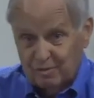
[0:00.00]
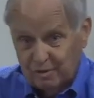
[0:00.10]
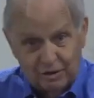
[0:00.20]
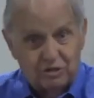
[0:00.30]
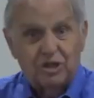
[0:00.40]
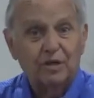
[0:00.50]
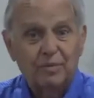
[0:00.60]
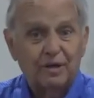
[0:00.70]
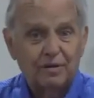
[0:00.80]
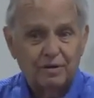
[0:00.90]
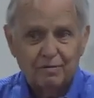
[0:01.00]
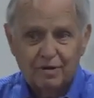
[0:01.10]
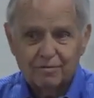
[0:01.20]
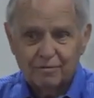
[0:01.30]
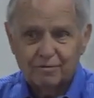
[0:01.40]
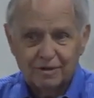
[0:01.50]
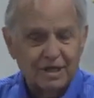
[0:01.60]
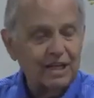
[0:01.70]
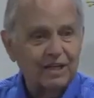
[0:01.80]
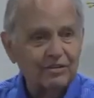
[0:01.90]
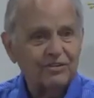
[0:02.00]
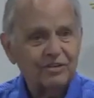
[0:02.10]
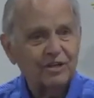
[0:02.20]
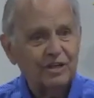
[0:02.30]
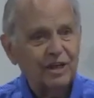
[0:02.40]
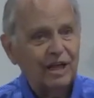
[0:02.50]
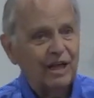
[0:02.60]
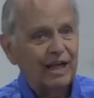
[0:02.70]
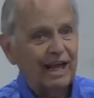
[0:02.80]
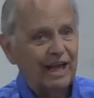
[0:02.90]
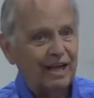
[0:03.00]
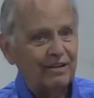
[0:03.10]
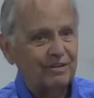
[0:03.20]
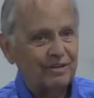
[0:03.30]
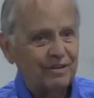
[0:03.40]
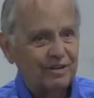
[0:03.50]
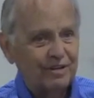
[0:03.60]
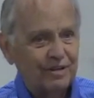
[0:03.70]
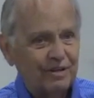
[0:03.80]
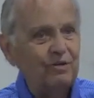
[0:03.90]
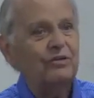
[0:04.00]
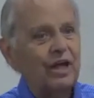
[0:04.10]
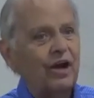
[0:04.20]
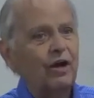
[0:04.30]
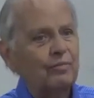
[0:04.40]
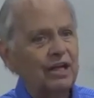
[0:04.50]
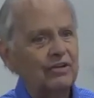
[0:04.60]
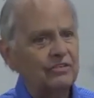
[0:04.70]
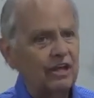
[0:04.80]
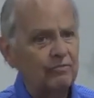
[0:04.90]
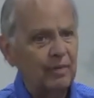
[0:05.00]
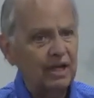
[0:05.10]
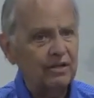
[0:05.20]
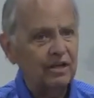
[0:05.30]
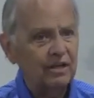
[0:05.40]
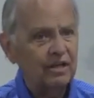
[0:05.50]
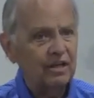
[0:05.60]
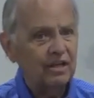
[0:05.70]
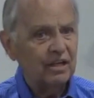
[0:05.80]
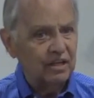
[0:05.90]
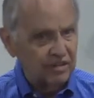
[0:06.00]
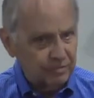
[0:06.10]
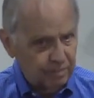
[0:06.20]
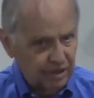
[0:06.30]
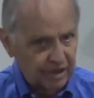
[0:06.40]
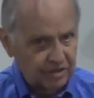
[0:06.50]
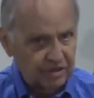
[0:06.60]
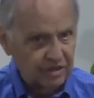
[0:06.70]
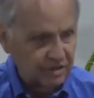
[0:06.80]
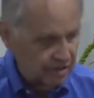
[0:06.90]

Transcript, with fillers: legitimate needs and who they are because they've made this pledge.